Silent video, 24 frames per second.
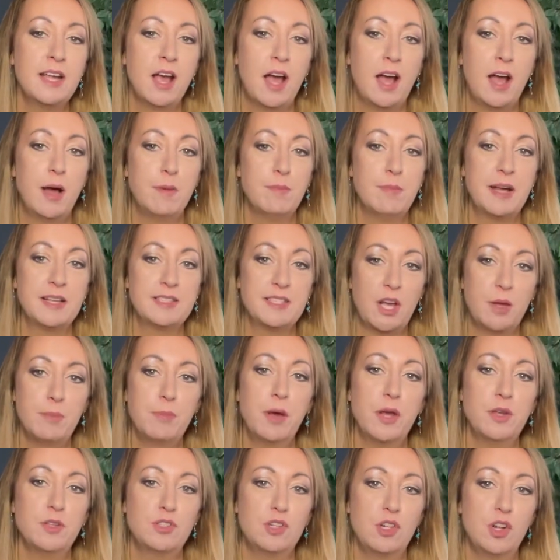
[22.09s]
as I
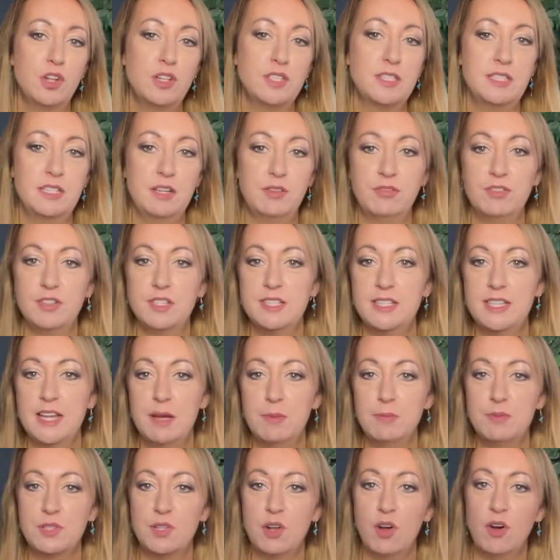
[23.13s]
post lots of different
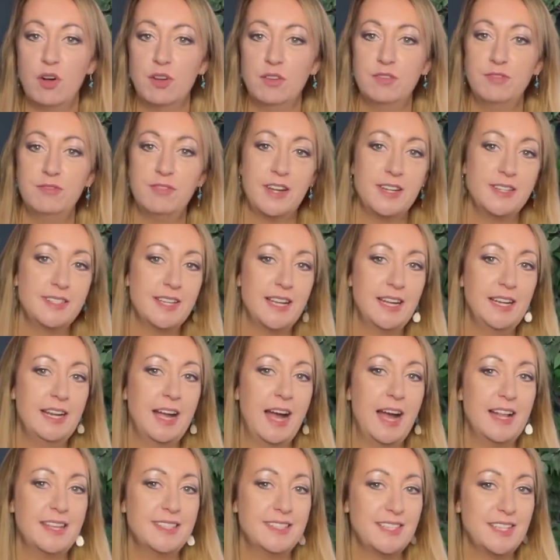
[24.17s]
tips on funding
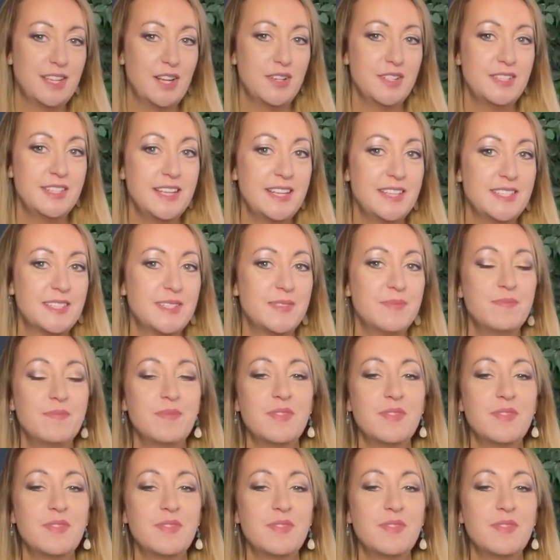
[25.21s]
and CICs.